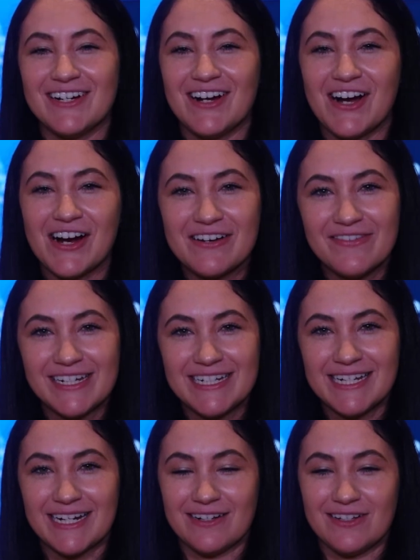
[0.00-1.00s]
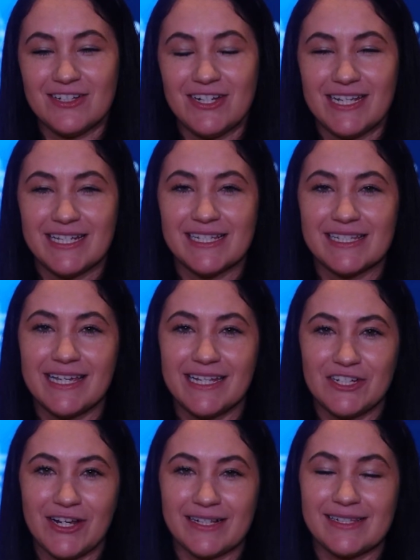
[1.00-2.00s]
RFID technology is
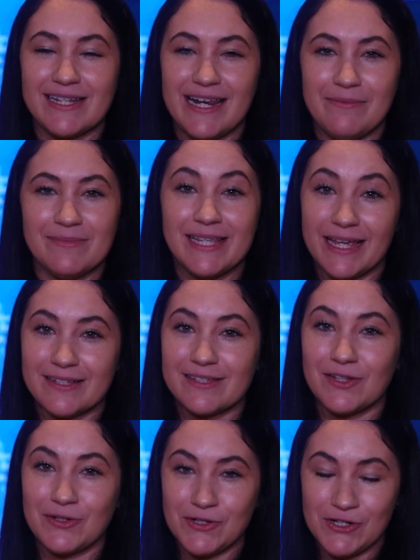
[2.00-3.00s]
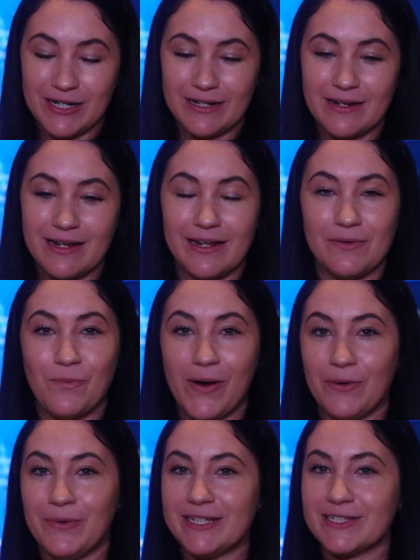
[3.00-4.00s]
KitCheck's namesake solution and
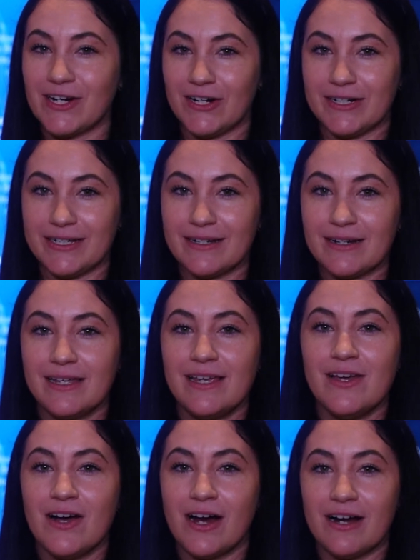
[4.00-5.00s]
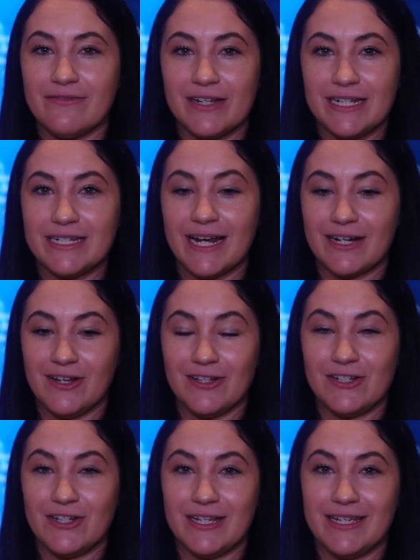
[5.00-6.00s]
where we started. RFID
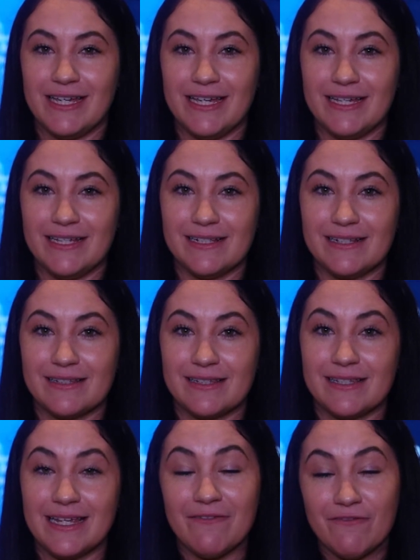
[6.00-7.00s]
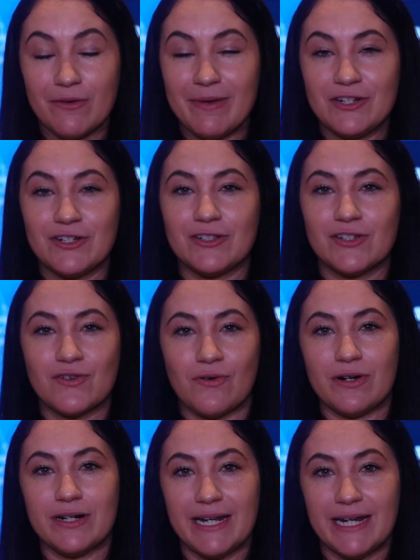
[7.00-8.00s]
technology is information
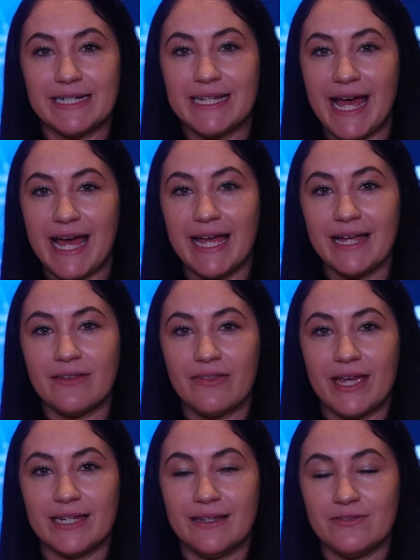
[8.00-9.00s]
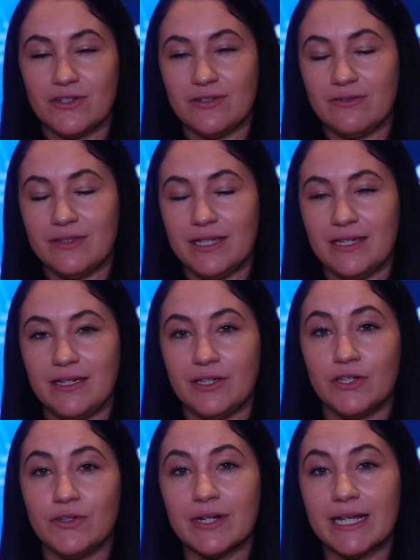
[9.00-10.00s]
stored in a tag that gives you the
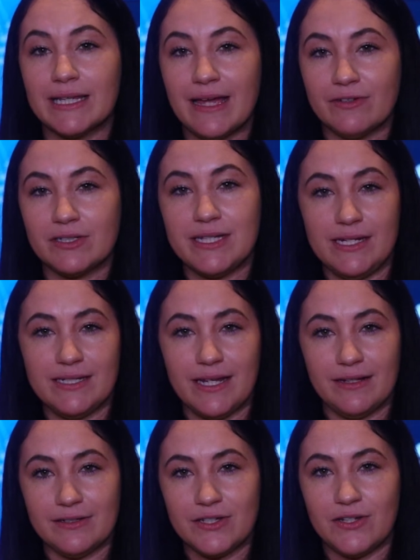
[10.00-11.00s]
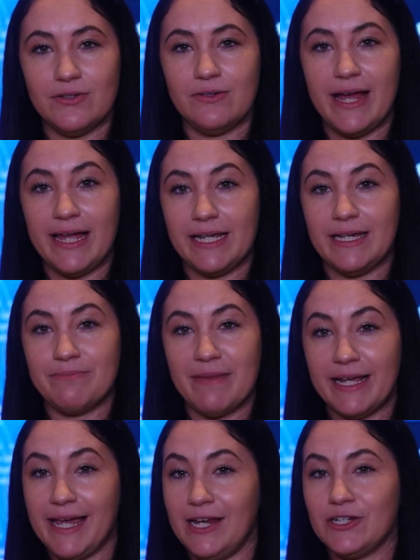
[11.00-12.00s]
unit level detail to any
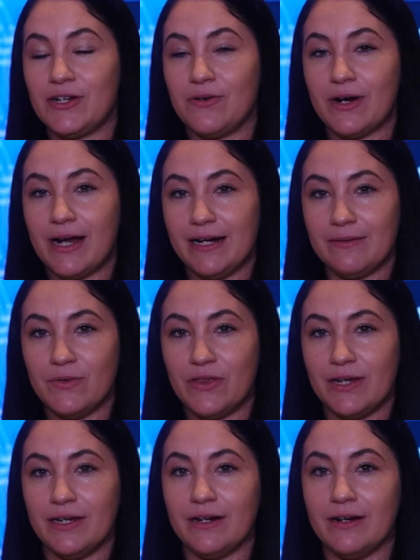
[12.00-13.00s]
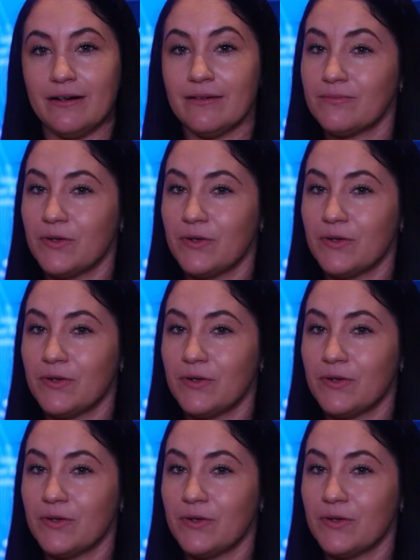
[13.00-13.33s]
medication or item within your